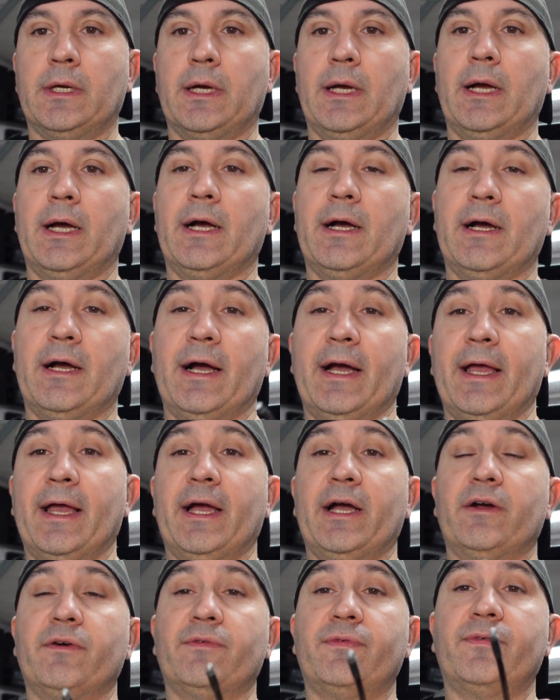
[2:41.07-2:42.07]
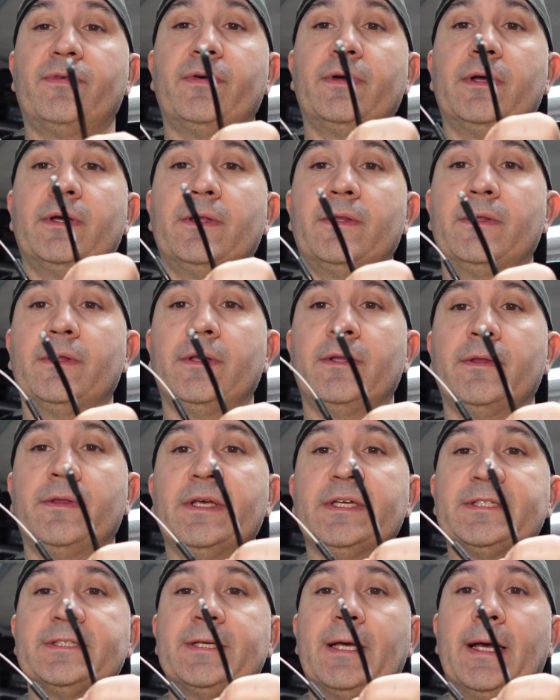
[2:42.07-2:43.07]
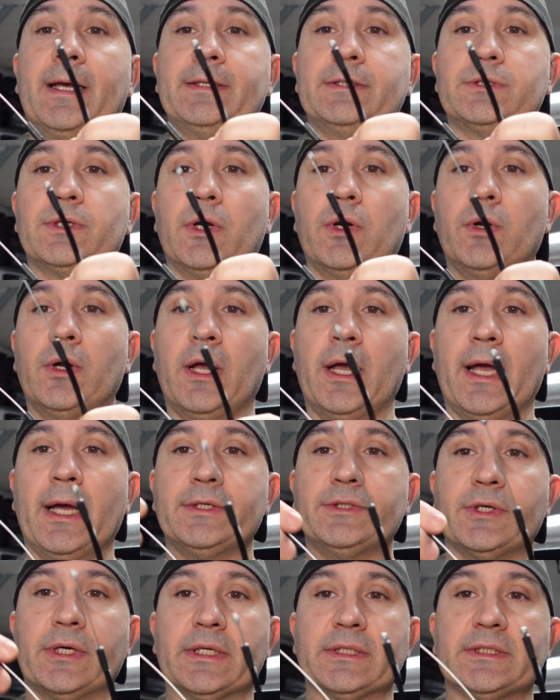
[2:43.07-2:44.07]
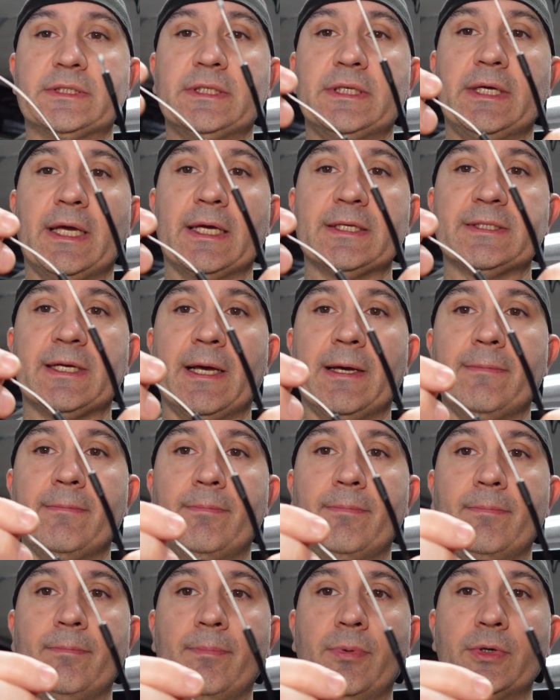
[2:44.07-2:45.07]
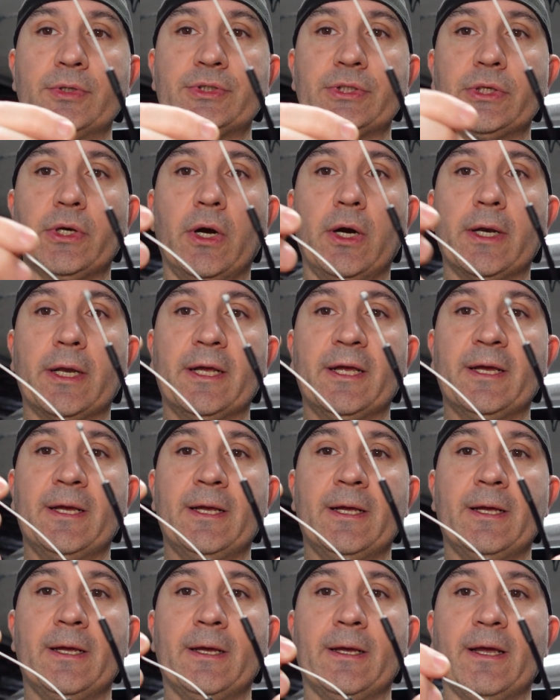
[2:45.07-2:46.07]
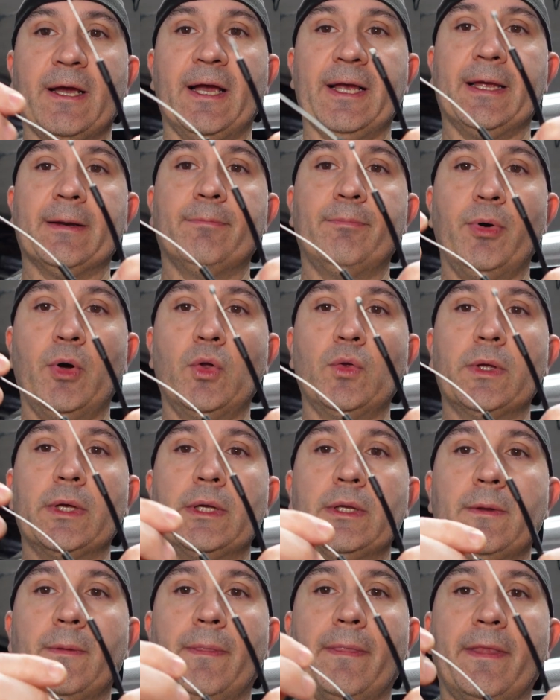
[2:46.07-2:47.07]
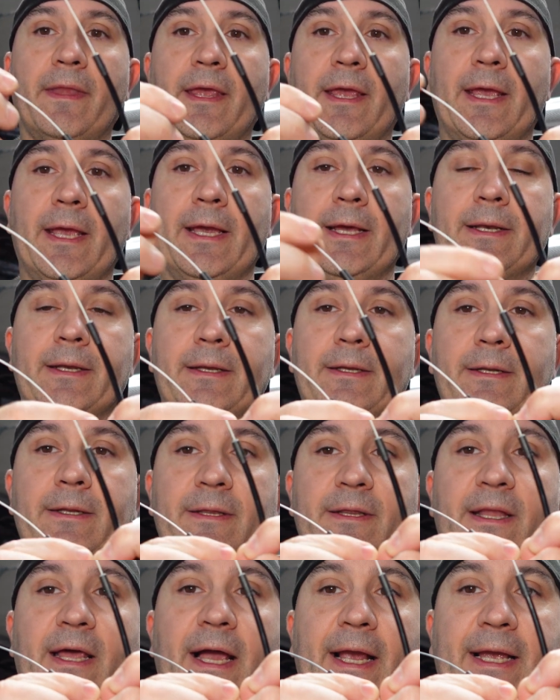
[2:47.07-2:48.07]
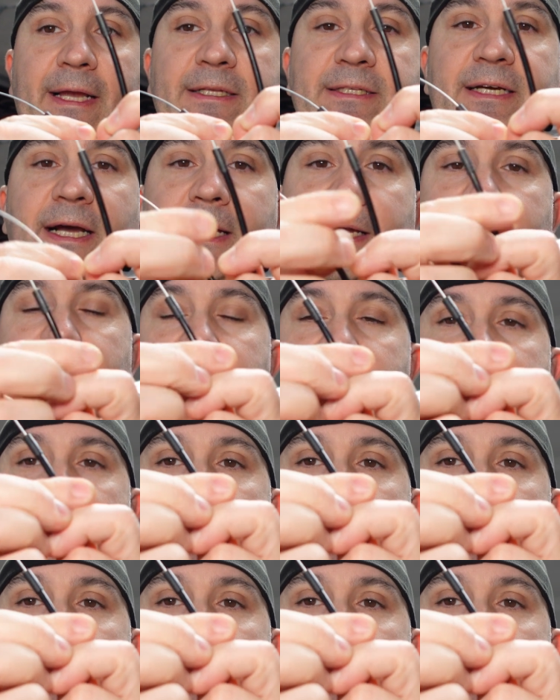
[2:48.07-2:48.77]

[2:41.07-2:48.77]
I have this side. So as you can see, as I'm pushing on it, I can pull it, and I can tighten this